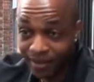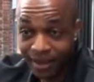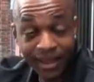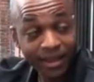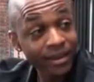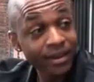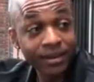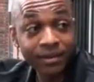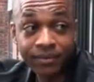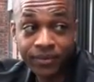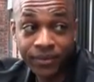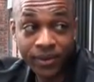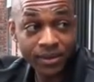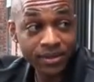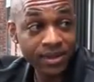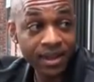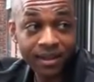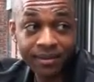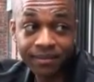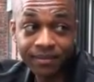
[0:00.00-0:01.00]
I hit it the
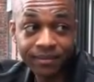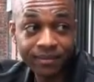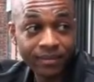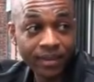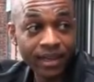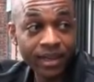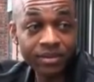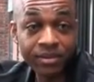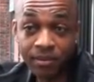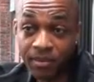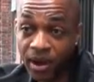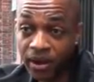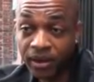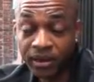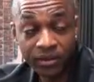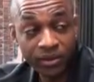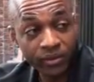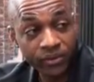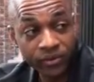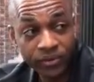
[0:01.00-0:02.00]
first time. I hit the
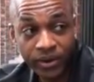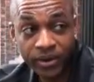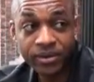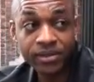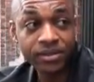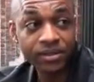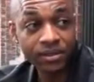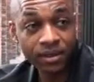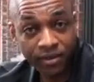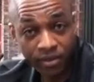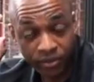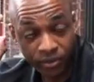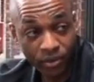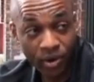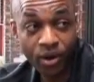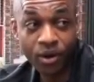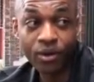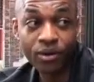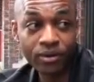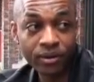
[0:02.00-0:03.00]
mark on the first
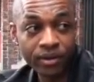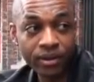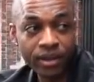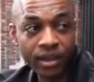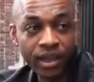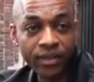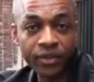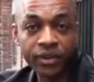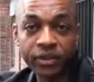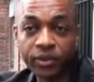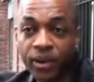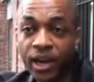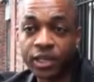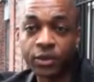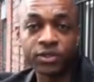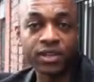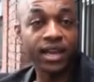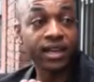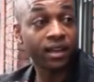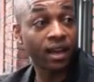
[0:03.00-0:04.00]
throw. And the
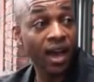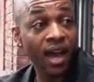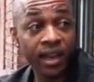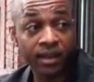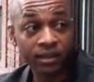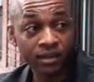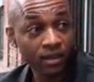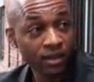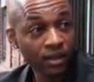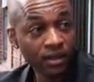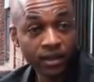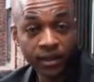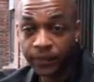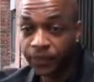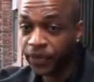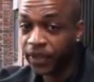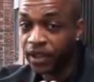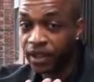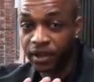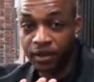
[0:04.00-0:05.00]
director was like, "Cut!
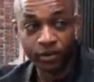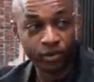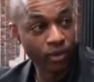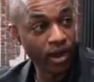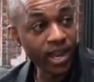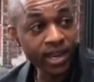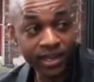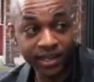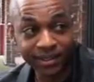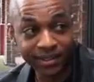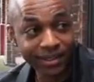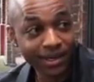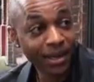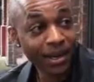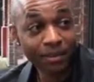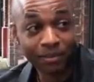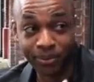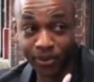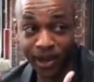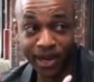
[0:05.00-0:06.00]
Great!
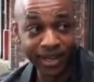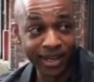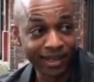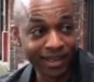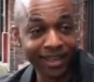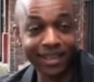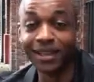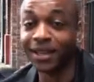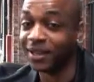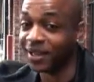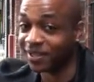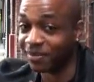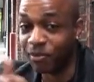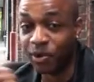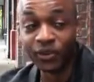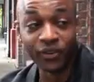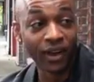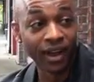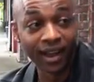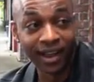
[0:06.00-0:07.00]
Print it! Let's
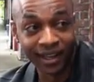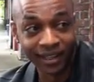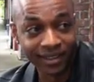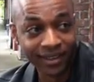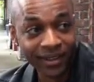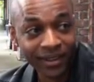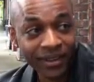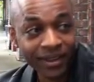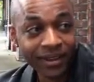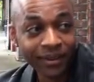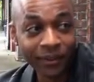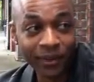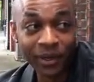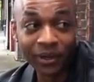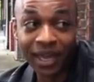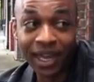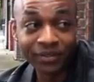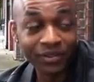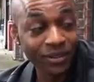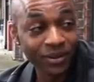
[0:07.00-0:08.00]
move on. We
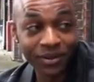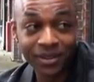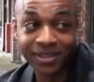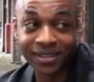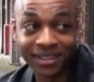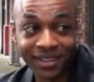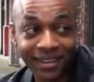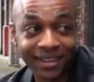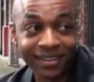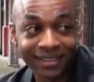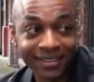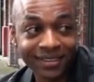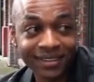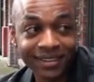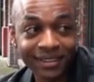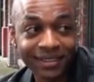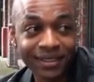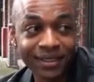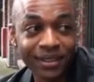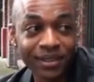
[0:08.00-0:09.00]
don't have to do this again."
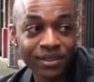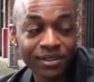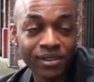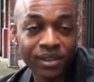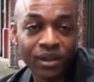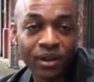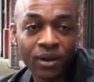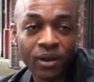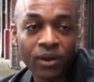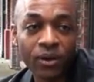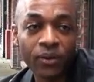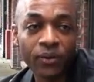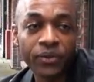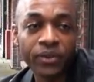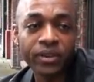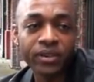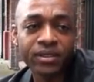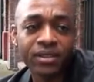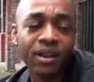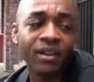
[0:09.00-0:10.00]
So
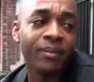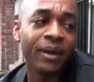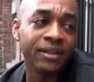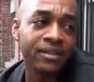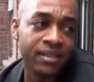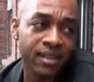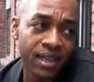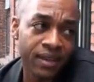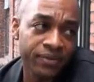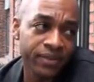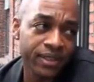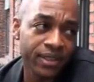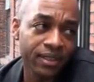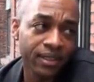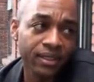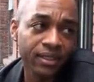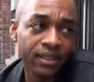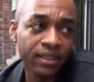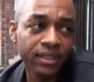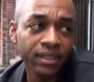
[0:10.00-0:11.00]
it's all about safety.
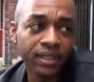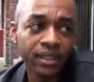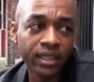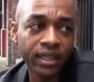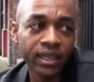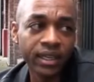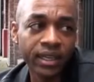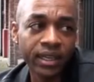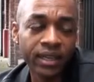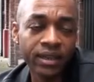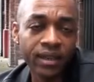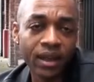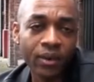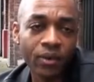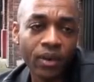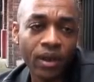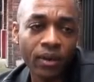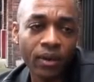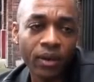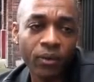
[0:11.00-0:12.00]
And
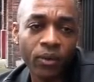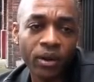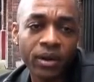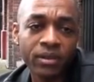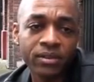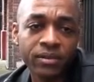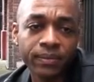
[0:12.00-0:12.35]
I want to...